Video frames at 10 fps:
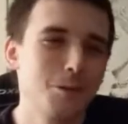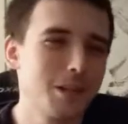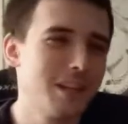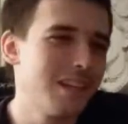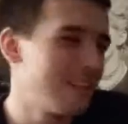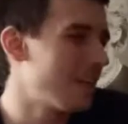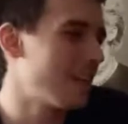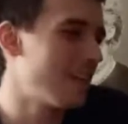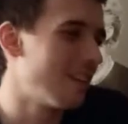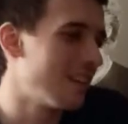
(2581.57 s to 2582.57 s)
okay,
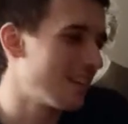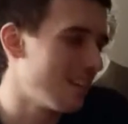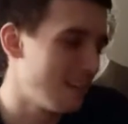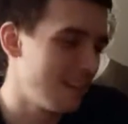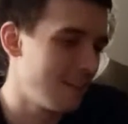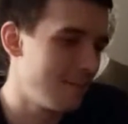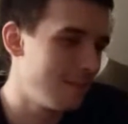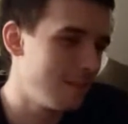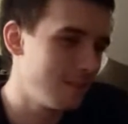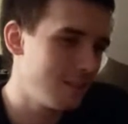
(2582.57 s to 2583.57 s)
and like
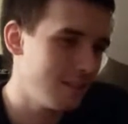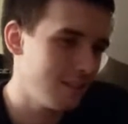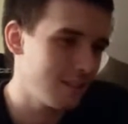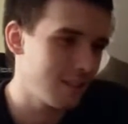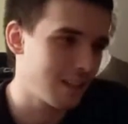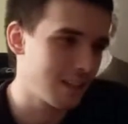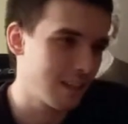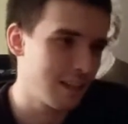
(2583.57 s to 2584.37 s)
Vision, like